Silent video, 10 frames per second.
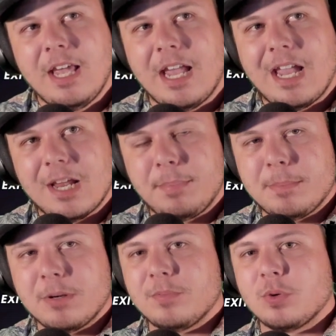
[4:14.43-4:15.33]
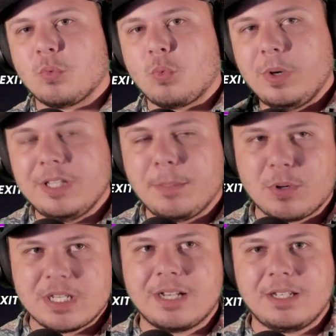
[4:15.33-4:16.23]
and people have been really
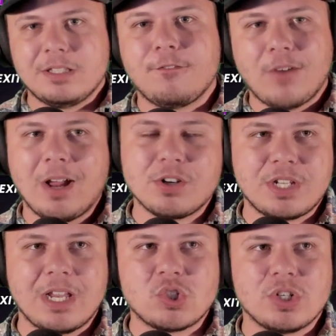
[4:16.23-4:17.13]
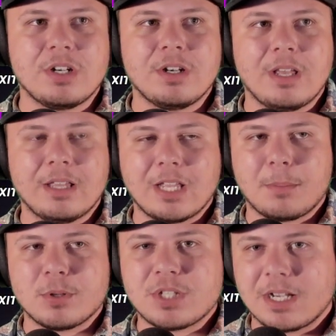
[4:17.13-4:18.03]
protecting the fire station and like
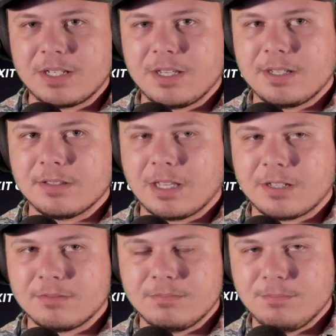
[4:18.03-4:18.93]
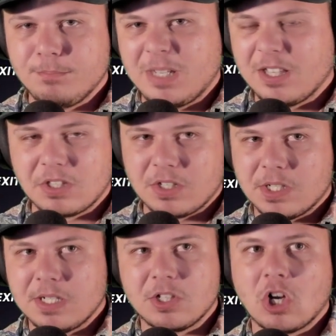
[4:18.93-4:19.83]
protecting like
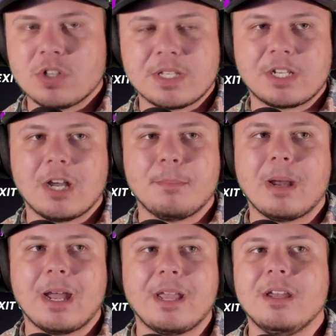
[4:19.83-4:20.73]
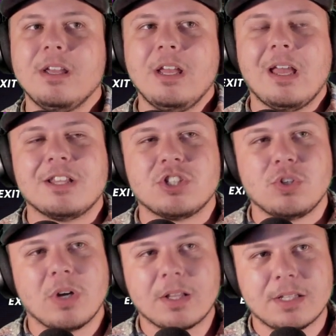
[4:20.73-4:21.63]
any dolls that come by, and so
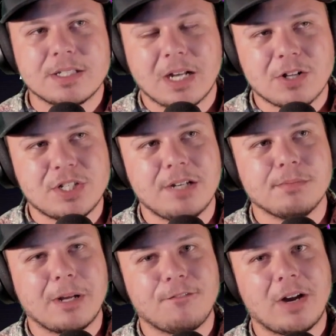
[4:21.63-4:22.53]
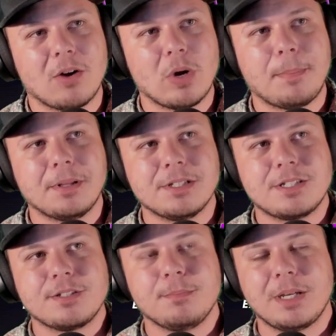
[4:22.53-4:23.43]
you got the entire team to make fire
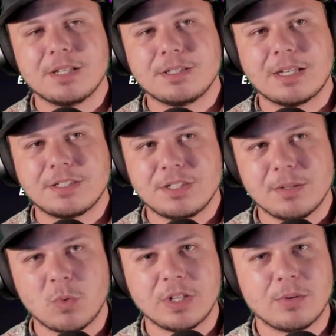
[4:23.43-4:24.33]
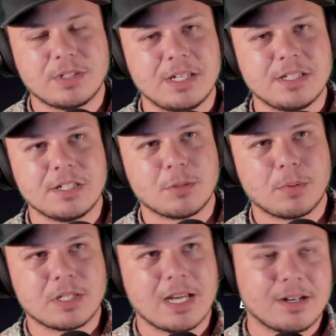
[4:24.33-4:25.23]
weapons because that's the one that was the easiest to
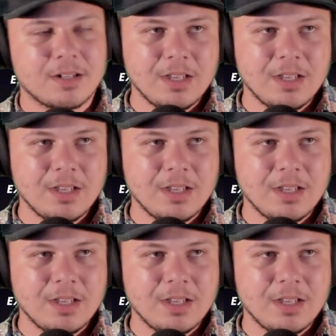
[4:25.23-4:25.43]
protect.